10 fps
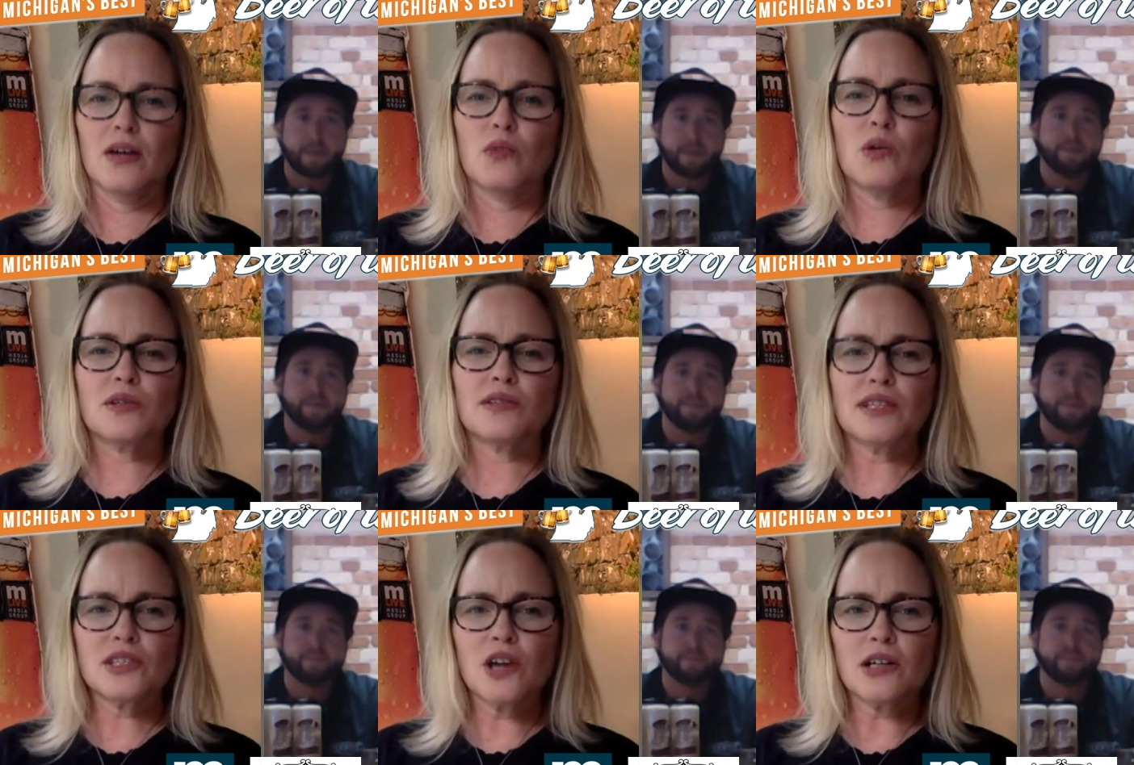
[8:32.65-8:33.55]
Speaker 1: Well,
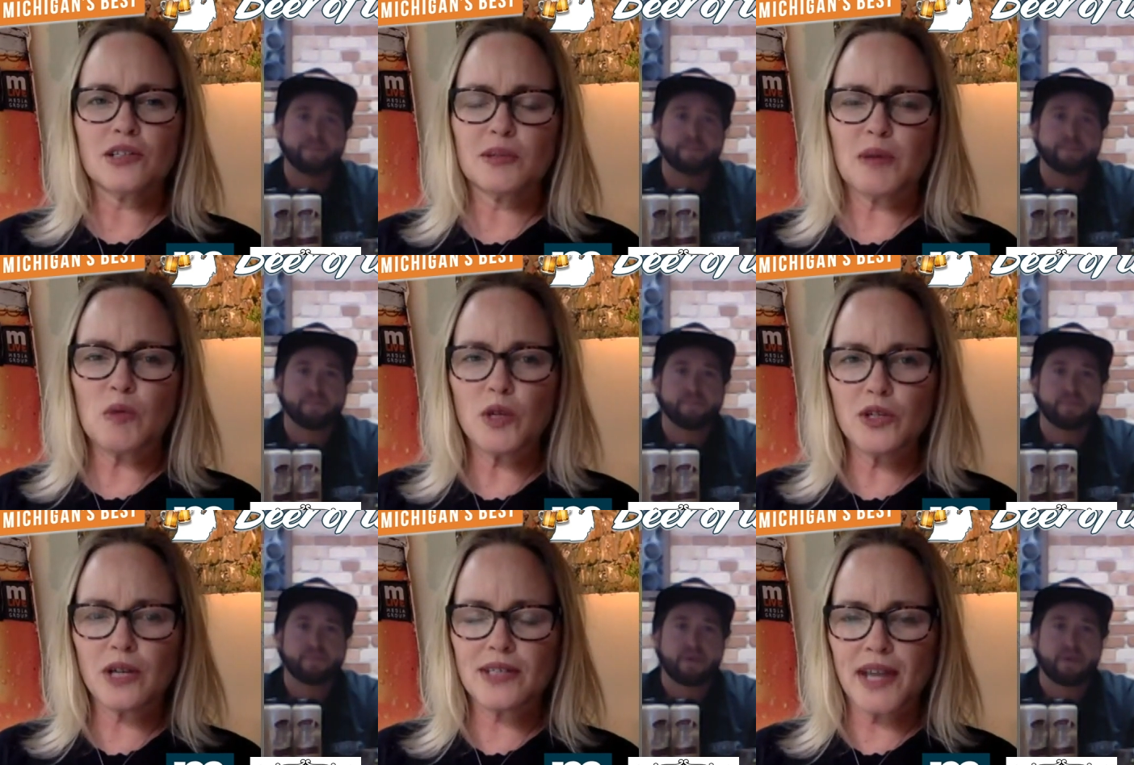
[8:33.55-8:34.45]
let's talk a little bit about what
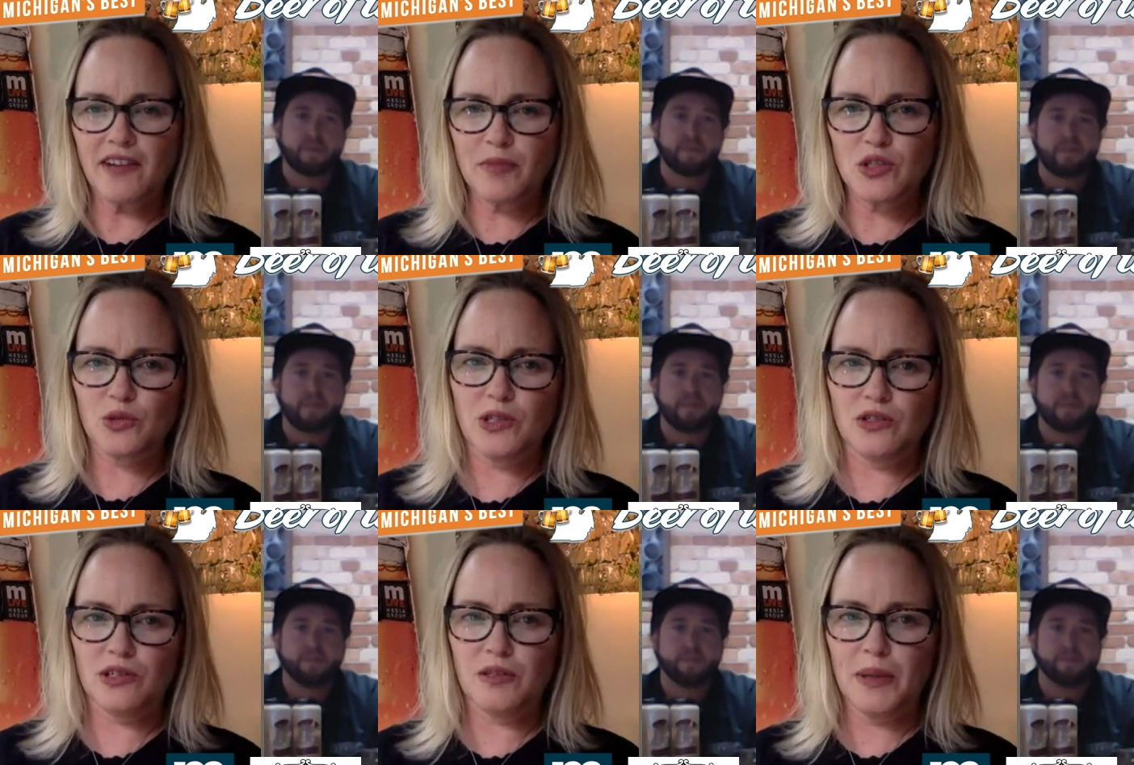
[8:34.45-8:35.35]
you guys have been doing
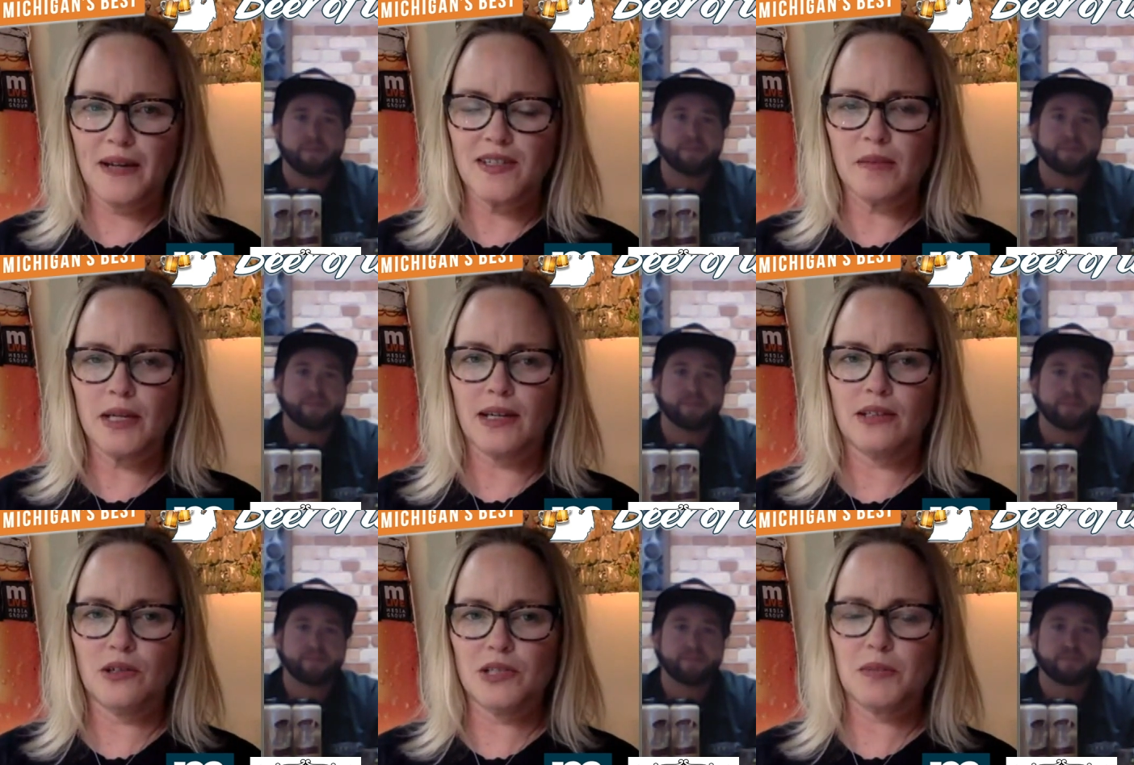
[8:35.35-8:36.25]
during the pandemic. I
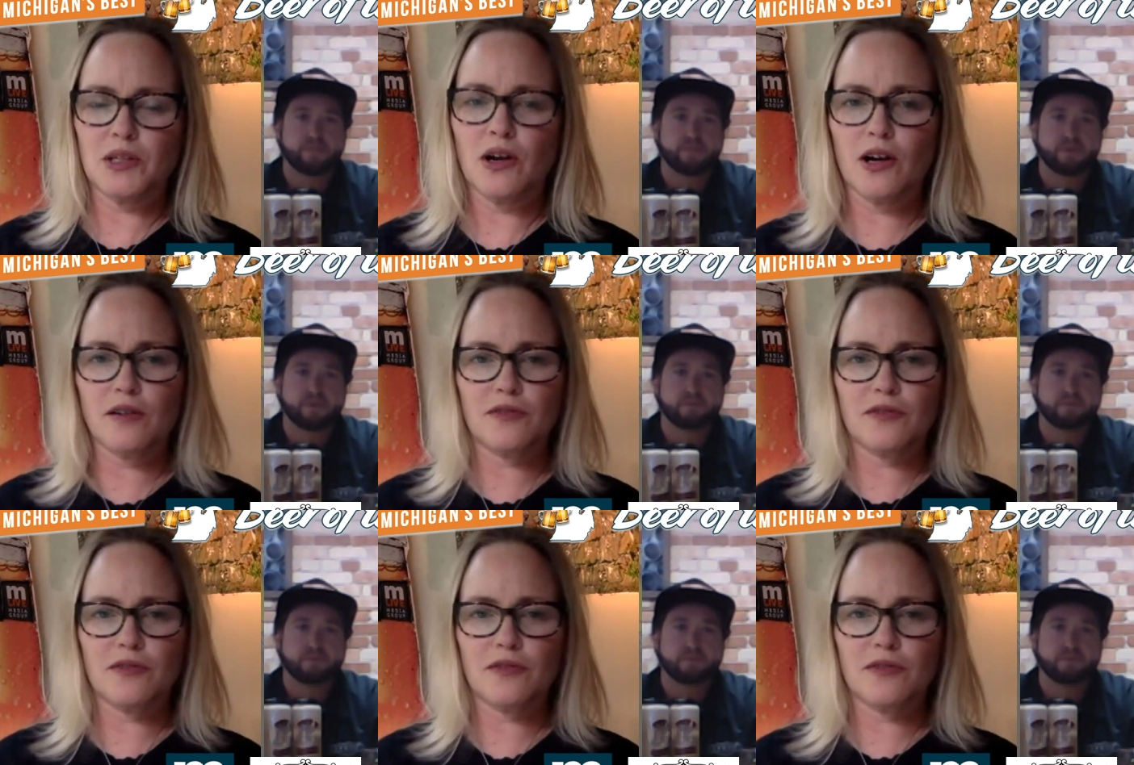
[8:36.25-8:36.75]
know it's been hard